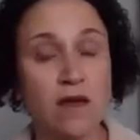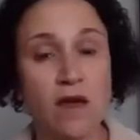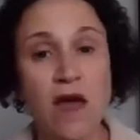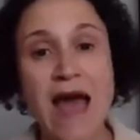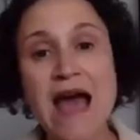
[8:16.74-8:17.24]

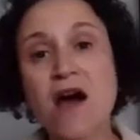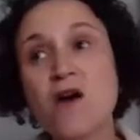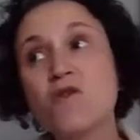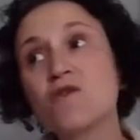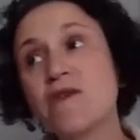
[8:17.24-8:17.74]

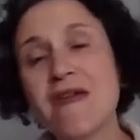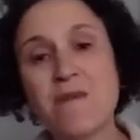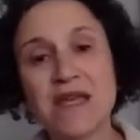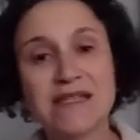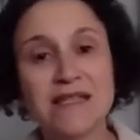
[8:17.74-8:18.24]
How do they
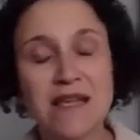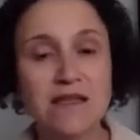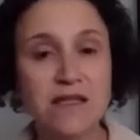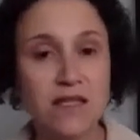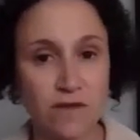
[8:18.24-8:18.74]
make
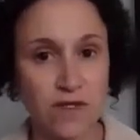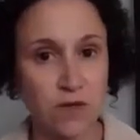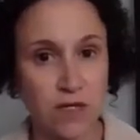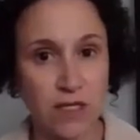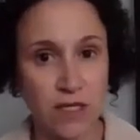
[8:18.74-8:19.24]
sense of
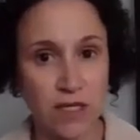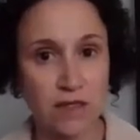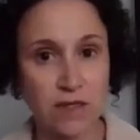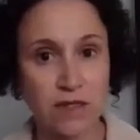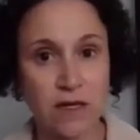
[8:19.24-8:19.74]

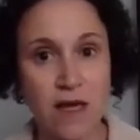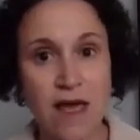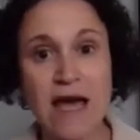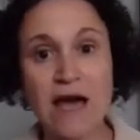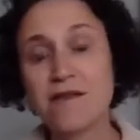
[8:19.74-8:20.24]
sources?
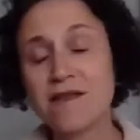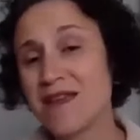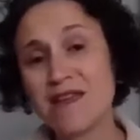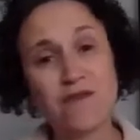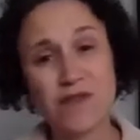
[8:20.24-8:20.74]
How do they
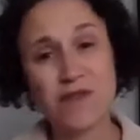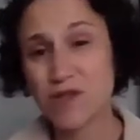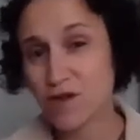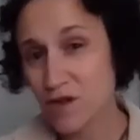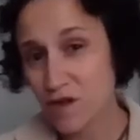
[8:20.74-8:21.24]
even
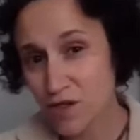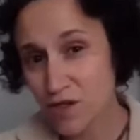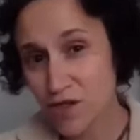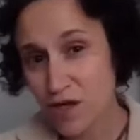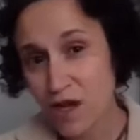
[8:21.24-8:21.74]

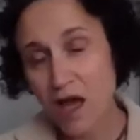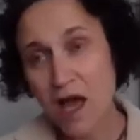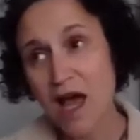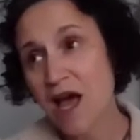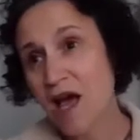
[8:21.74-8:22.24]
search?
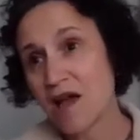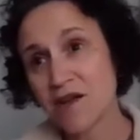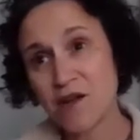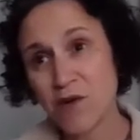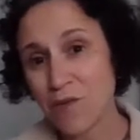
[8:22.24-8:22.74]
I
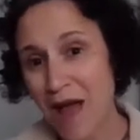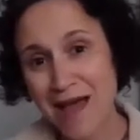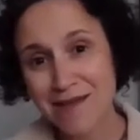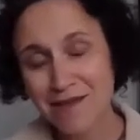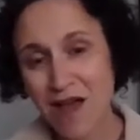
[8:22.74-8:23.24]

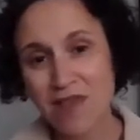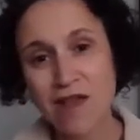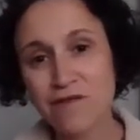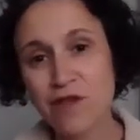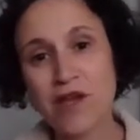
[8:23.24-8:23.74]

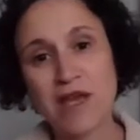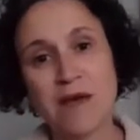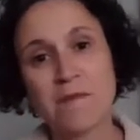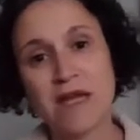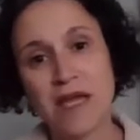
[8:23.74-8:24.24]
love looking at
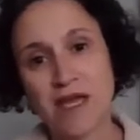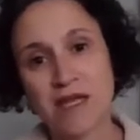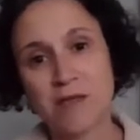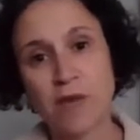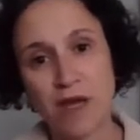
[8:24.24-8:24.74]
my
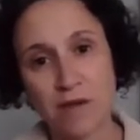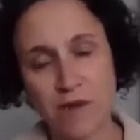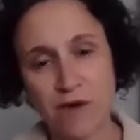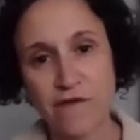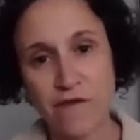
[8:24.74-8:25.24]
kids pick up
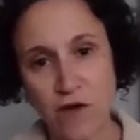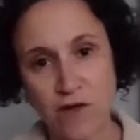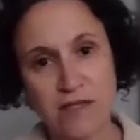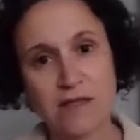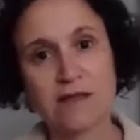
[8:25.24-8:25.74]
their
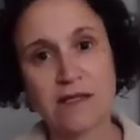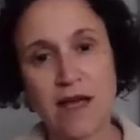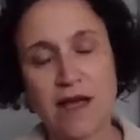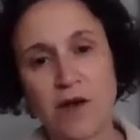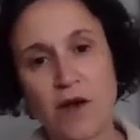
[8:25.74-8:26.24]
phones and
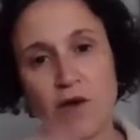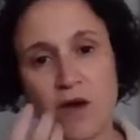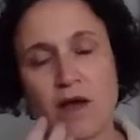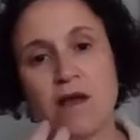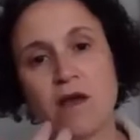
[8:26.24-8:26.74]
say,
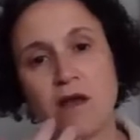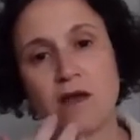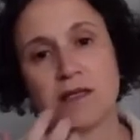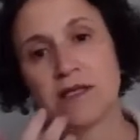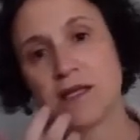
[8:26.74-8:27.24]

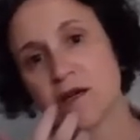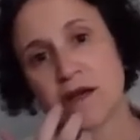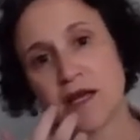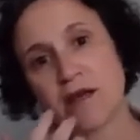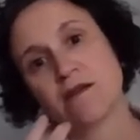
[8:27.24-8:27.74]

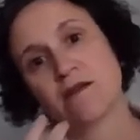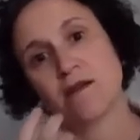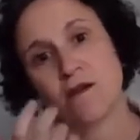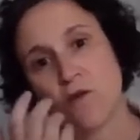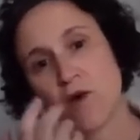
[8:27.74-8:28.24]
Siri,
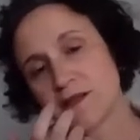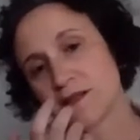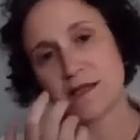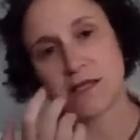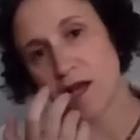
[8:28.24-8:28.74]
what's
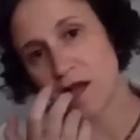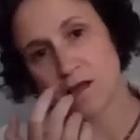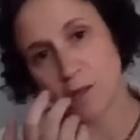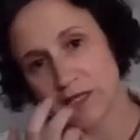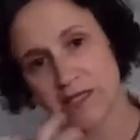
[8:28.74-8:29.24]
the
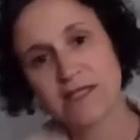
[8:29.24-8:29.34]
Talmud?